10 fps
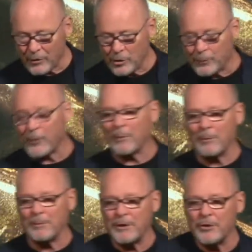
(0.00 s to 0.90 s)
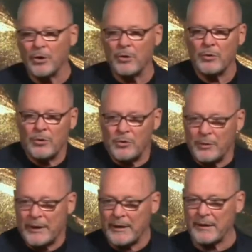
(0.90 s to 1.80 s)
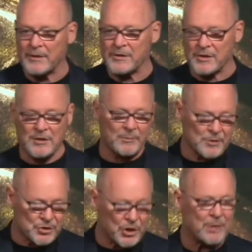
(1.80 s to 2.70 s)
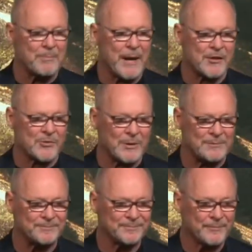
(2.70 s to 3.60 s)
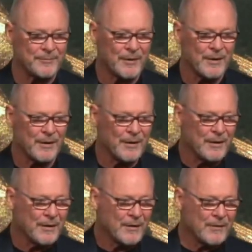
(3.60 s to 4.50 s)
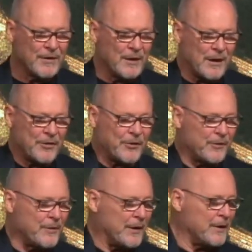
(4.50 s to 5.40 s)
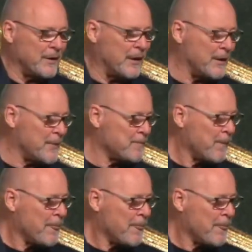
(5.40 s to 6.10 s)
You probably know who he is. His name is John Maxwell, the author. And uh,